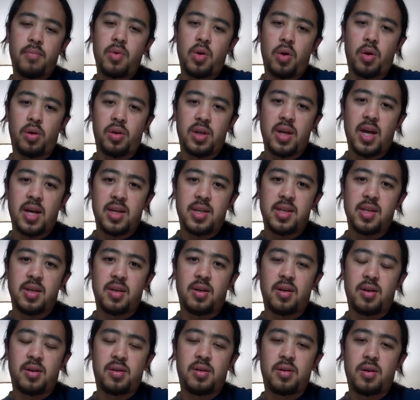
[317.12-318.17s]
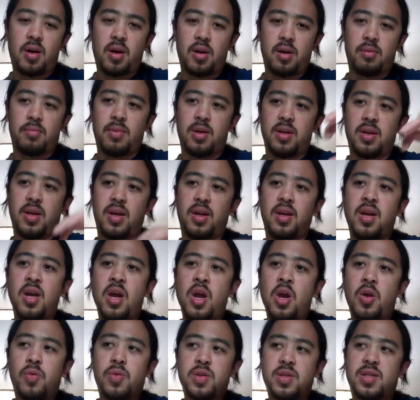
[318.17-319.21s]
early idea on a Monday,
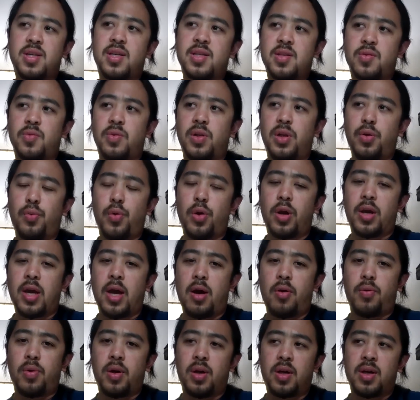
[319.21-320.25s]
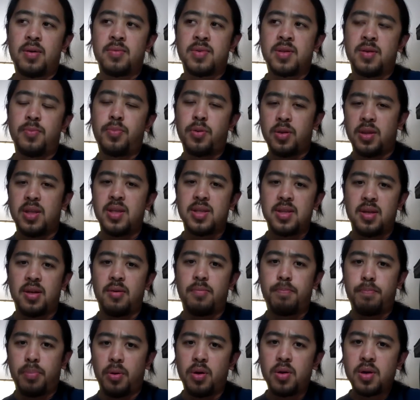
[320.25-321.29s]
which doesn't really work out when it comes to put these in a
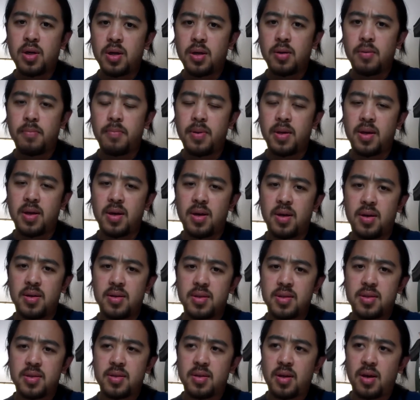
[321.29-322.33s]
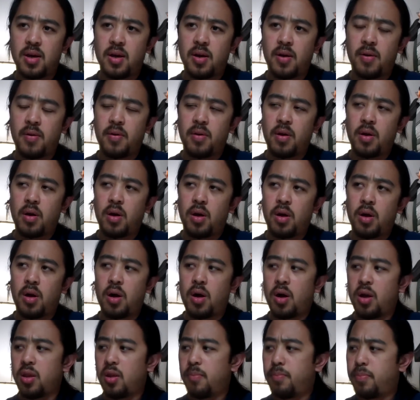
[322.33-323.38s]
book because uh,
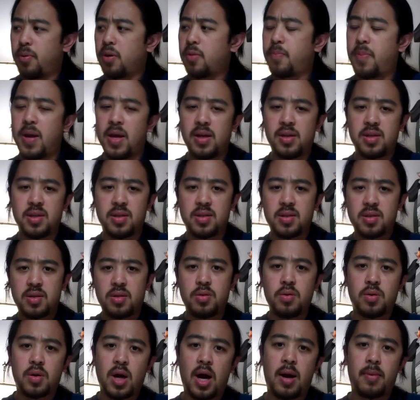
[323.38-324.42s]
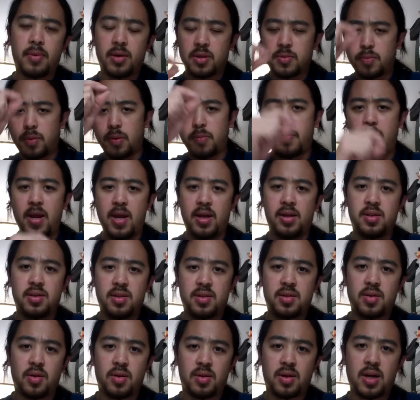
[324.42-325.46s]
on the book page it's two comics per page,
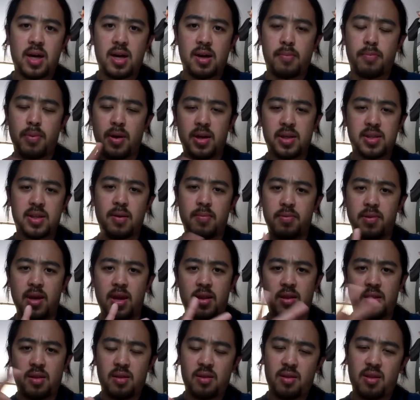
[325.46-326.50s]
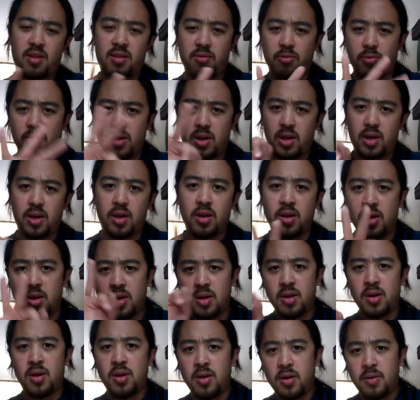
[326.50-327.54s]
so it kind of breaks up that three
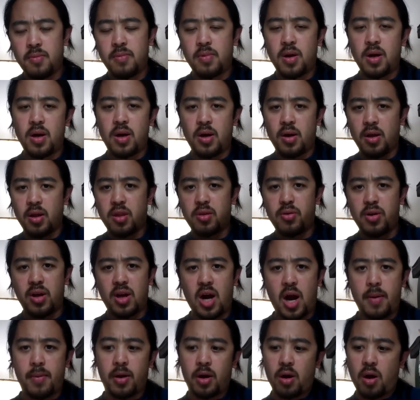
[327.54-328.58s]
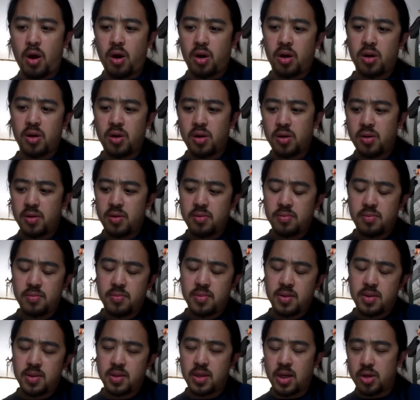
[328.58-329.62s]
uh, three comic arc
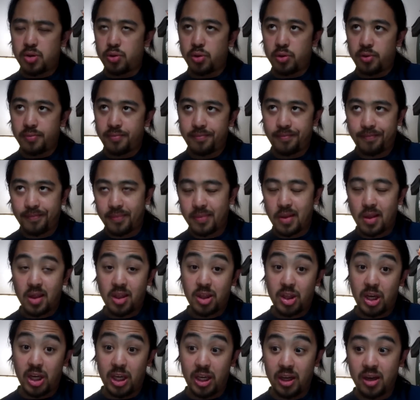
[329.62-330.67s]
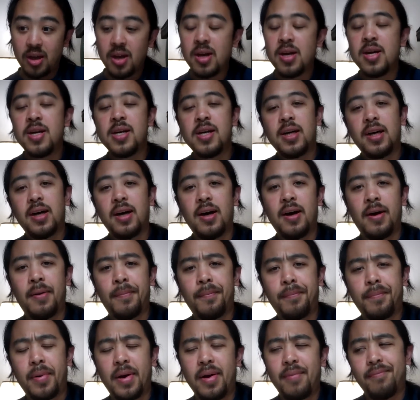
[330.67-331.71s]
schedule thingy. Um,
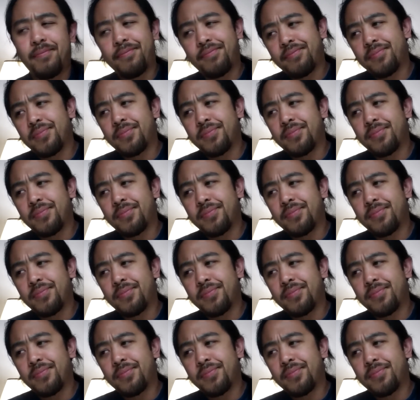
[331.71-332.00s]
but